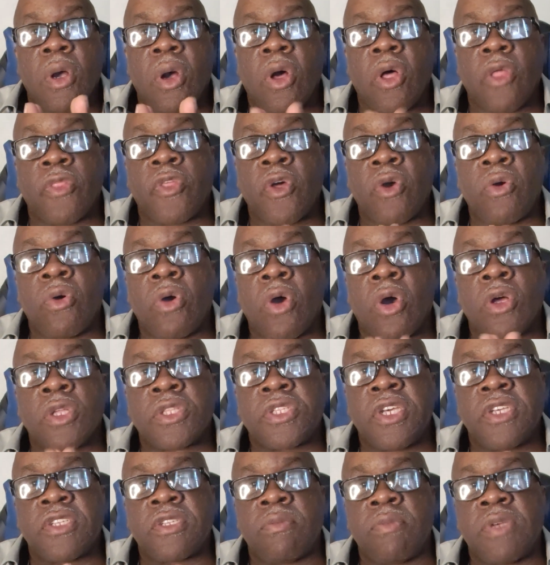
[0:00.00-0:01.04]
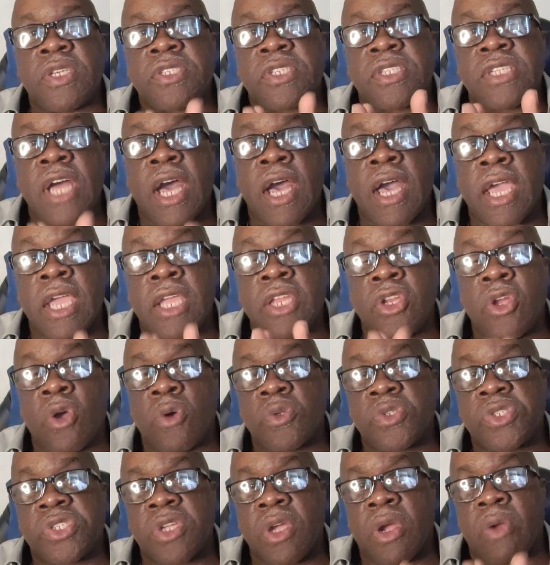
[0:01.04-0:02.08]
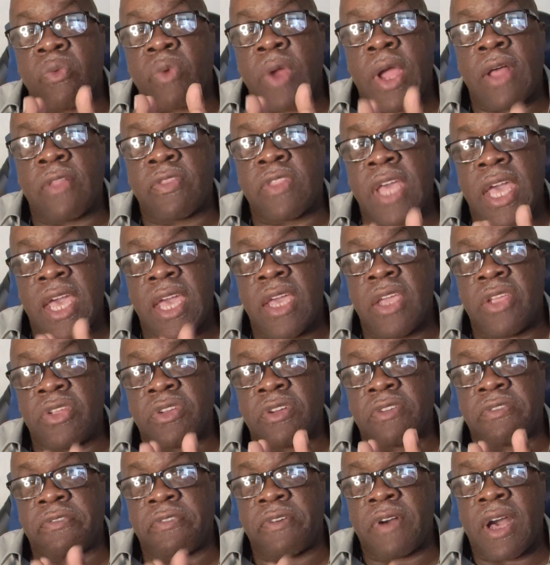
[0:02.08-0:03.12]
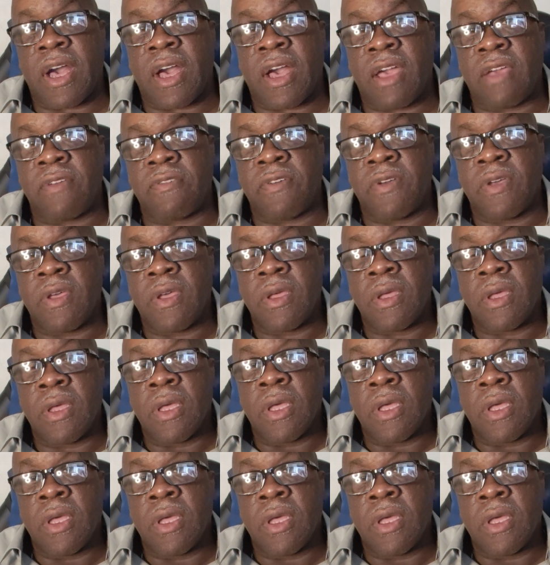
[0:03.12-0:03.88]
Although autism is diagnosed around the age of 5,